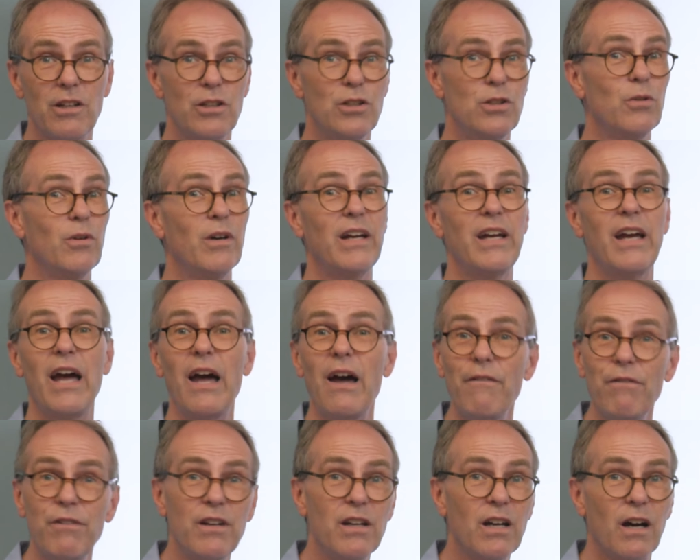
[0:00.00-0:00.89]
Do I
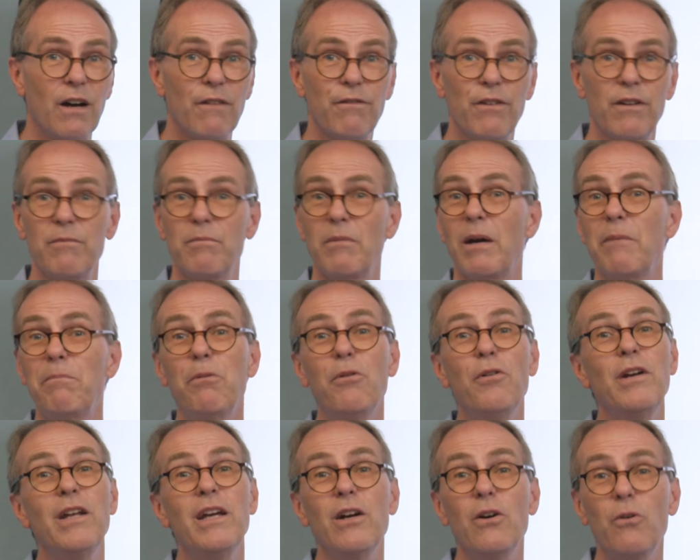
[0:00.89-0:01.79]
have enough? Am I
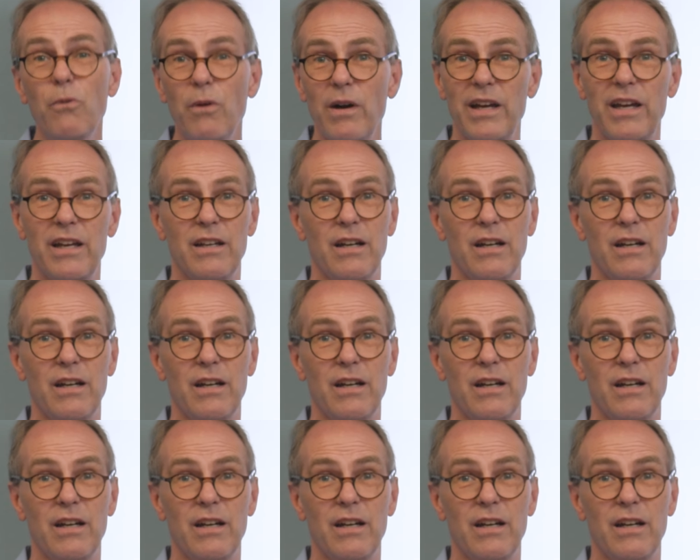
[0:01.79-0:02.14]
putting away